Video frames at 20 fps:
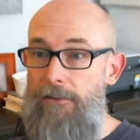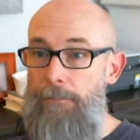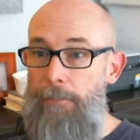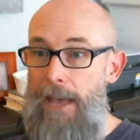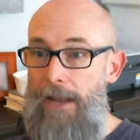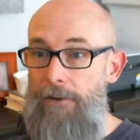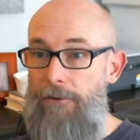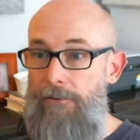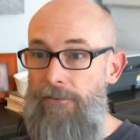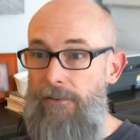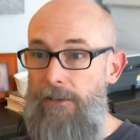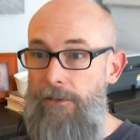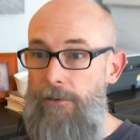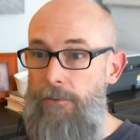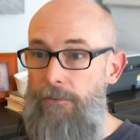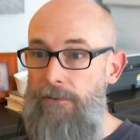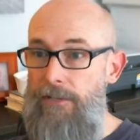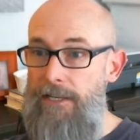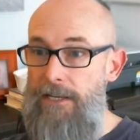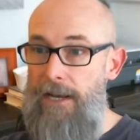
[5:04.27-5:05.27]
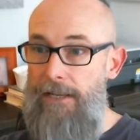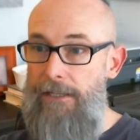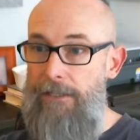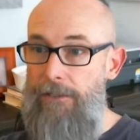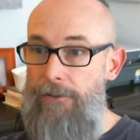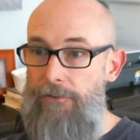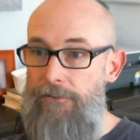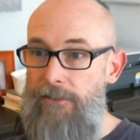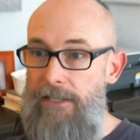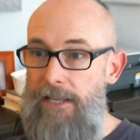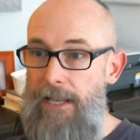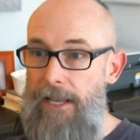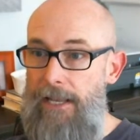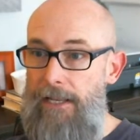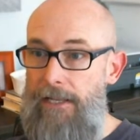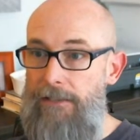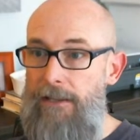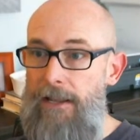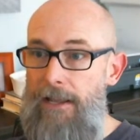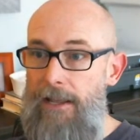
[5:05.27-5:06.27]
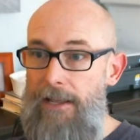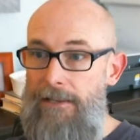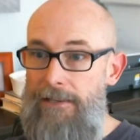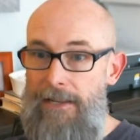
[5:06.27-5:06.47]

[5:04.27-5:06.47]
as Patterson UTI Energy and